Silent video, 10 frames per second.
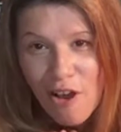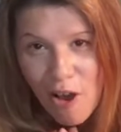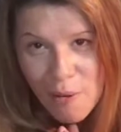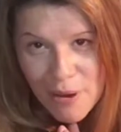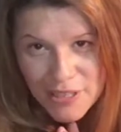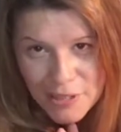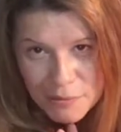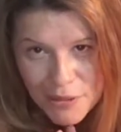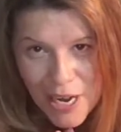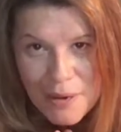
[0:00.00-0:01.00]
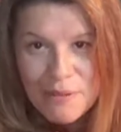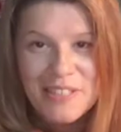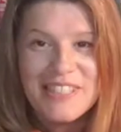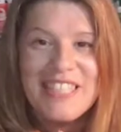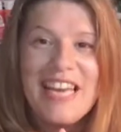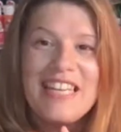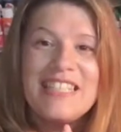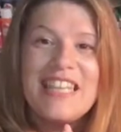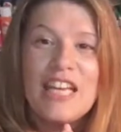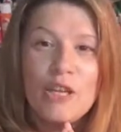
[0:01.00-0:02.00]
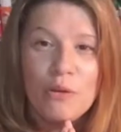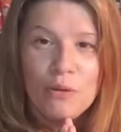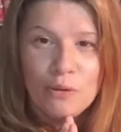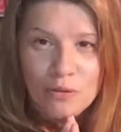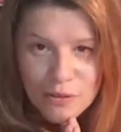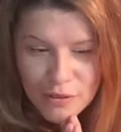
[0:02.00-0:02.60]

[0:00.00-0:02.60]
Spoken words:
all my subscribers. Yes, thank you.